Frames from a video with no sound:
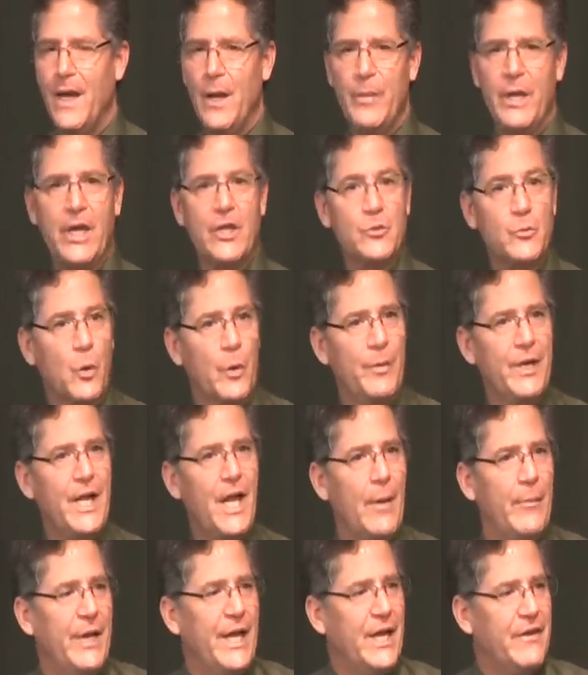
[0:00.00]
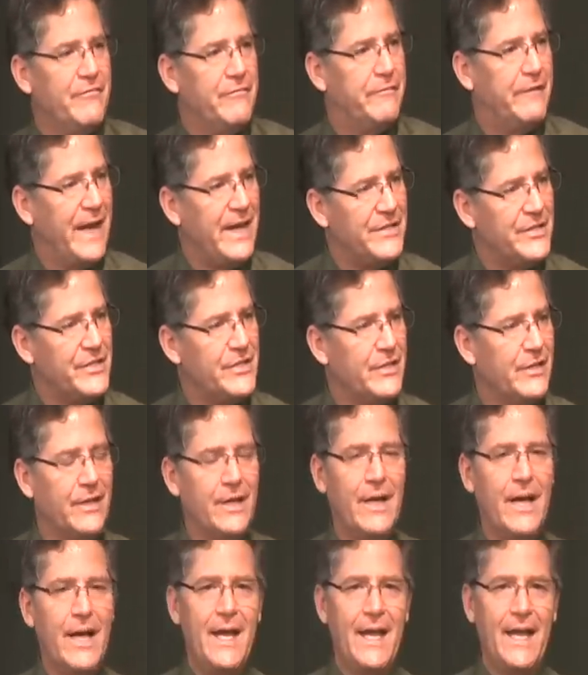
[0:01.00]
because we're becoming
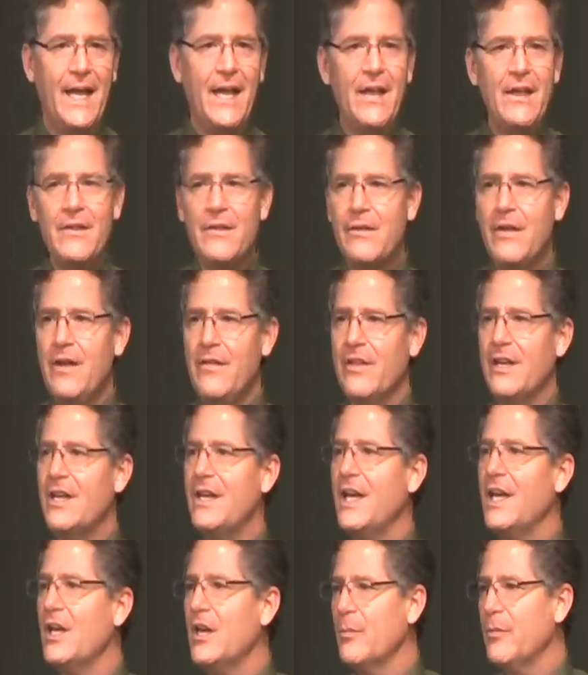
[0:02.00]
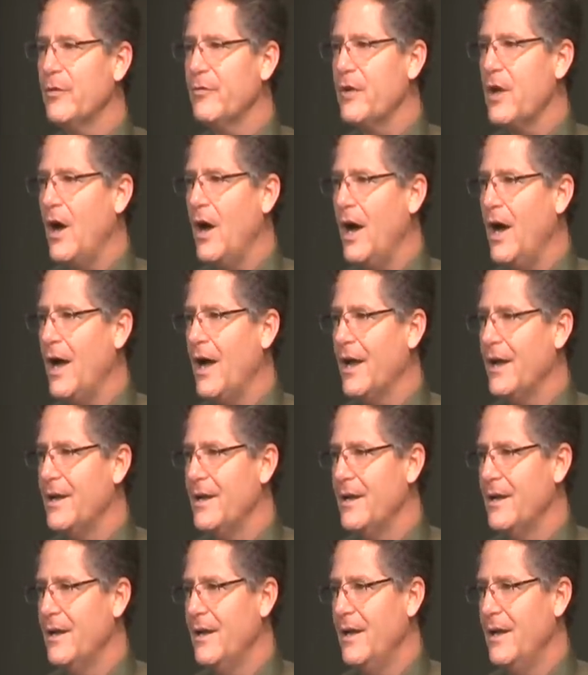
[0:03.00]
invested in the kingdom of God.